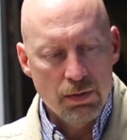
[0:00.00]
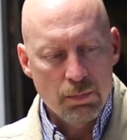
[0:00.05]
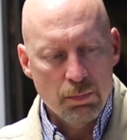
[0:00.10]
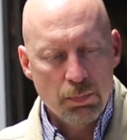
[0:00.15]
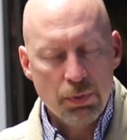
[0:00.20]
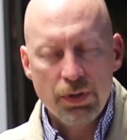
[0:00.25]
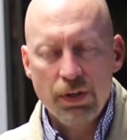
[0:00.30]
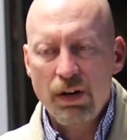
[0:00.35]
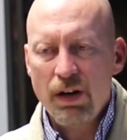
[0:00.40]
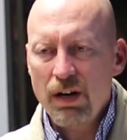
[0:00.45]

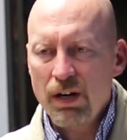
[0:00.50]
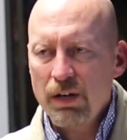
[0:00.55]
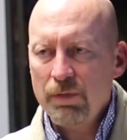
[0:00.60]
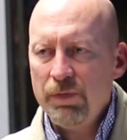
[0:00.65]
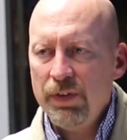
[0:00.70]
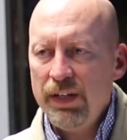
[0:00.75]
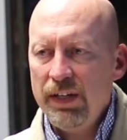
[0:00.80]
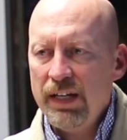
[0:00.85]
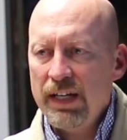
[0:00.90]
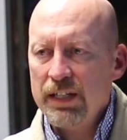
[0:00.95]

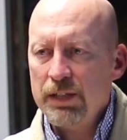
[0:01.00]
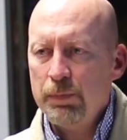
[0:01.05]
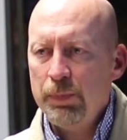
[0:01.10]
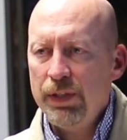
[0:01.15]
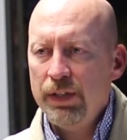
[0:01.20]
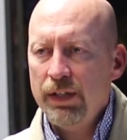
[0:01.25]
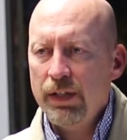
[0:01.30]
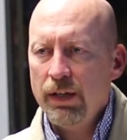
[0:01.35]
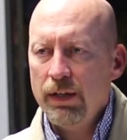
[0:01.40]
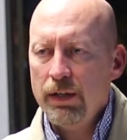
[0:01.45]
pornography has
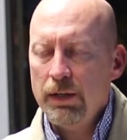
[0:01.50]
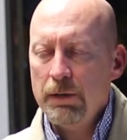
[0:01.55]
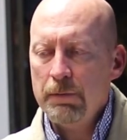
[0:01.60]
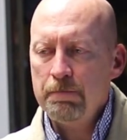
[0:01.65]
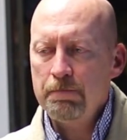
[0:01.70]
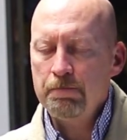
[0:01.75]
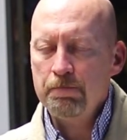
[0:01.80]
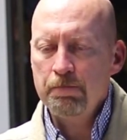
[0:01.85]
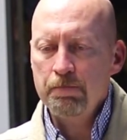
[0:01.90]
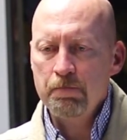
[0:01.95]

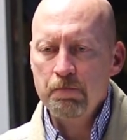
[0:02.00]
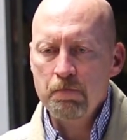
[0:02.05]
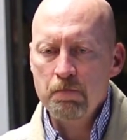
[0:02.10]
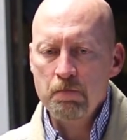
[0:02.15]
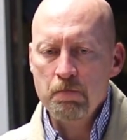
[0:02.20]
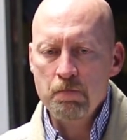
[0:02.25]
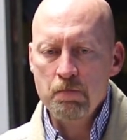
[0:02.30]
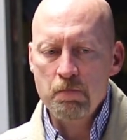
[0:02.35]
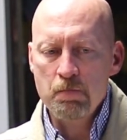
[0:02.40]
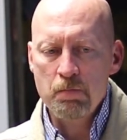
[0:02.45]
become
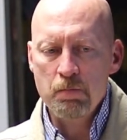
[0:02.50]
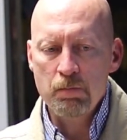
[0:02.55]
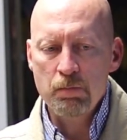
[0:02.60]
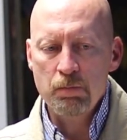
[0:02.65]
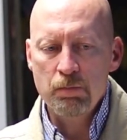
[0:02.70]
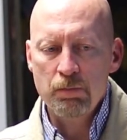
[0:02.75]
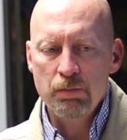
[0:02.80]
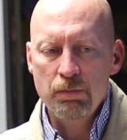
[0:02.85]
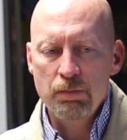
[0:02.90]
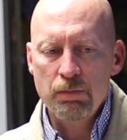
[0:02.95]

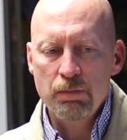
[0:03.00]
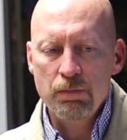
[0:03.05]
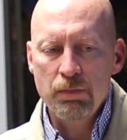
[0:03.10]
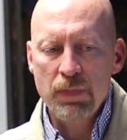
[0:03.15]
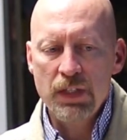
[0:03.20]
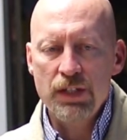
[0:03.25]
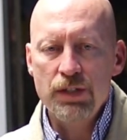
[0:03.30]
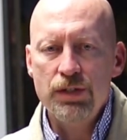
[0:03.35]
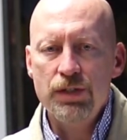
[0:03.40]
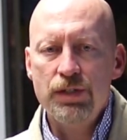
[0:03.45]

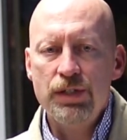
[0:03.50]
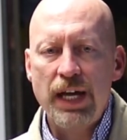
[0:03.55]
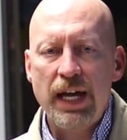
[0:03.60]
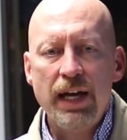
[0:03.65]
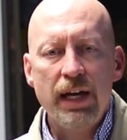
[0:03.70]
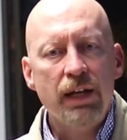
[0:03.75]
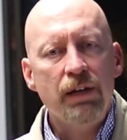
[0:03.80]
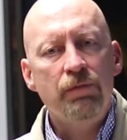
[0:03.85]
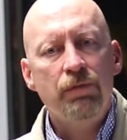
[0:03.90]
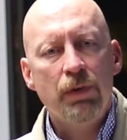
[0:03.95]

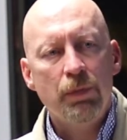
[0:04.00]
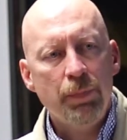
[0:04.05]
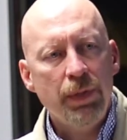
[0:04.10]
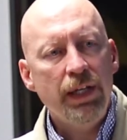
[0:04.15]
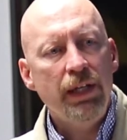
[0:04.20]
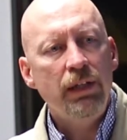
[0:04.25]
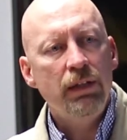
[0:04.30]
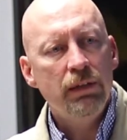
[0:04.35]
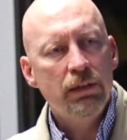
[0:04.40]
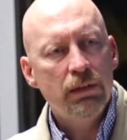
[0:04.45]
sad for me.